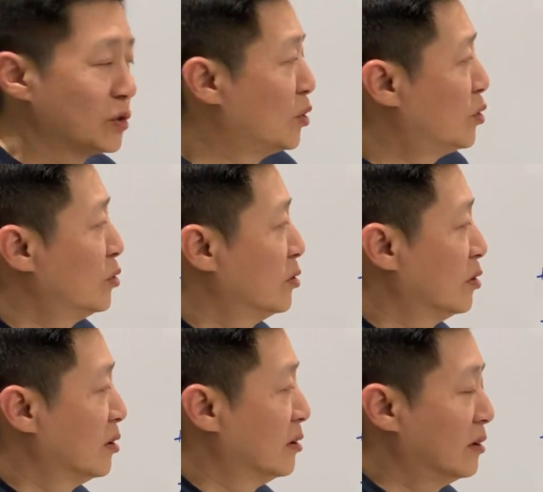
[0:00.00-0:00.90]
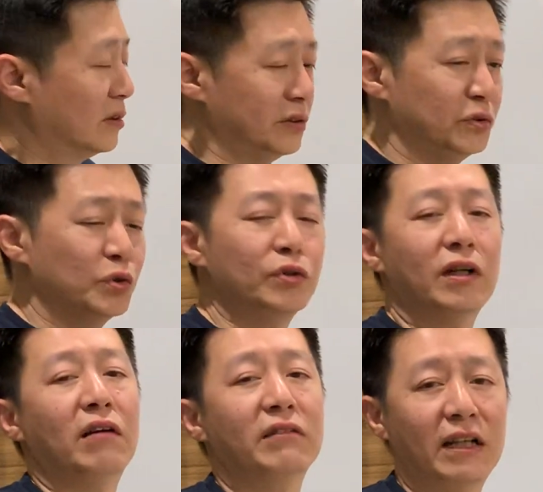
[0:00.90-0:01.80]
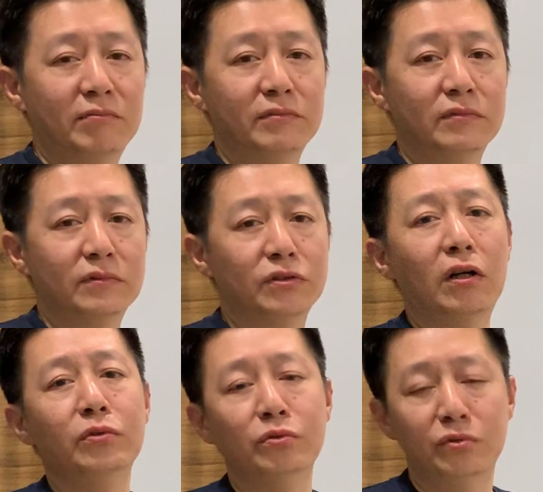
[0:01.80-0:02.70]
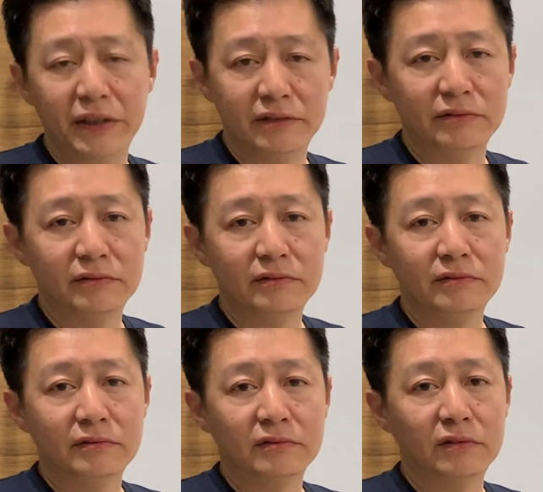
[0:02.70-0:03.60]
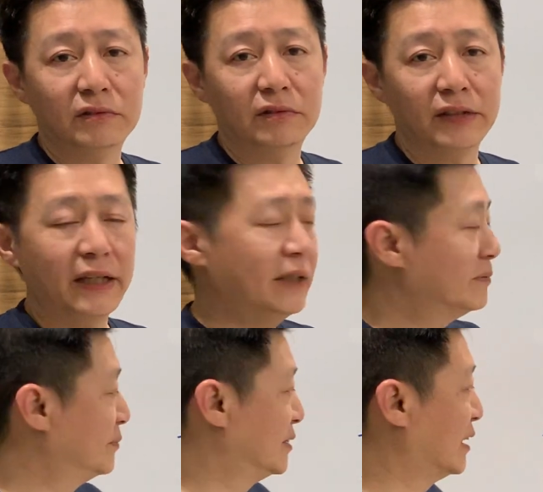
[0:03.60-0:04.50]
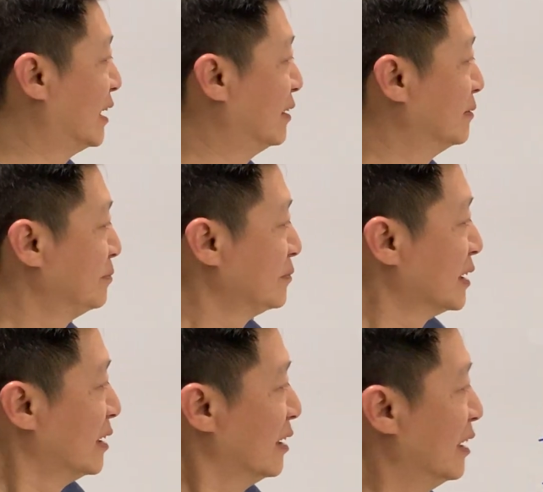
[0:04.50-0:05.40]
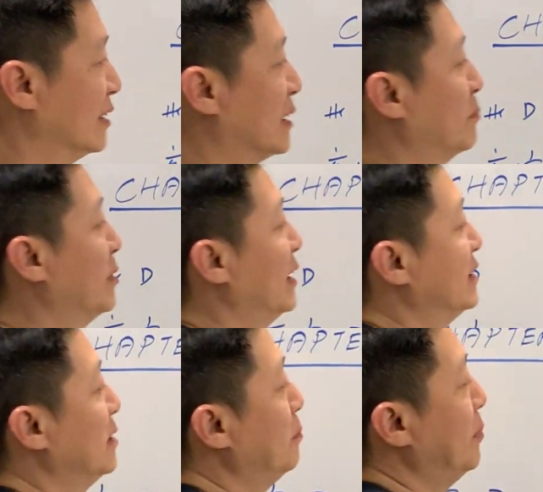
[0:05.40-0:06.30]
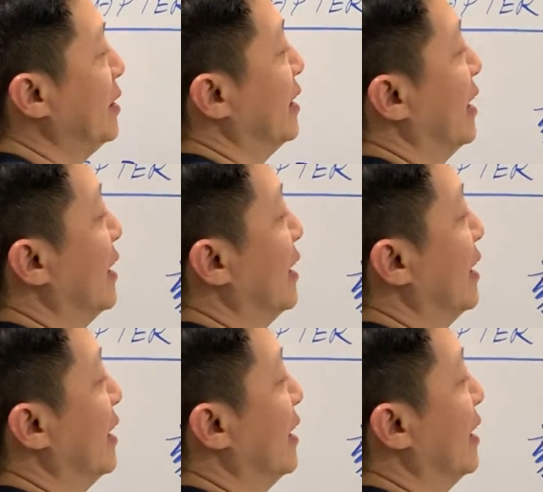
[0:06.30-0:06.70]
so you know the outcome, so how to rate? Okay, example, let's say pig